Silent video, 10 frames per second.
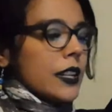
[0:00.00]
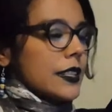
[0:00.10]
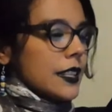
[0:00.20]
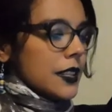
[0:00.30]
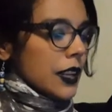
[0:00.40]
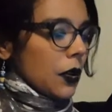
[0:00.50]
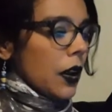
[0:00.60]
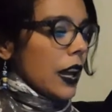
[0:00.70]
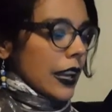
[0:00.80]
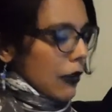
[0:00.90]
is it to
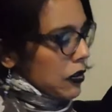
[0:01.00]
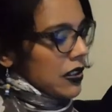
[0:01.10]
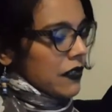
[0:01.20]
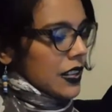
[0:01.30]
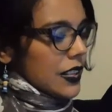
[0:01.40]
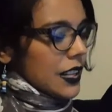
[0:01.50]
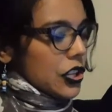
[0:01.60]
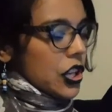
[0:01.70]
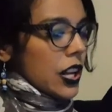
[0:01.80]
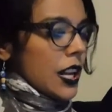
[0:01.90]
get rid of an
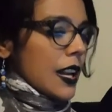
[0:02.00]
addiction?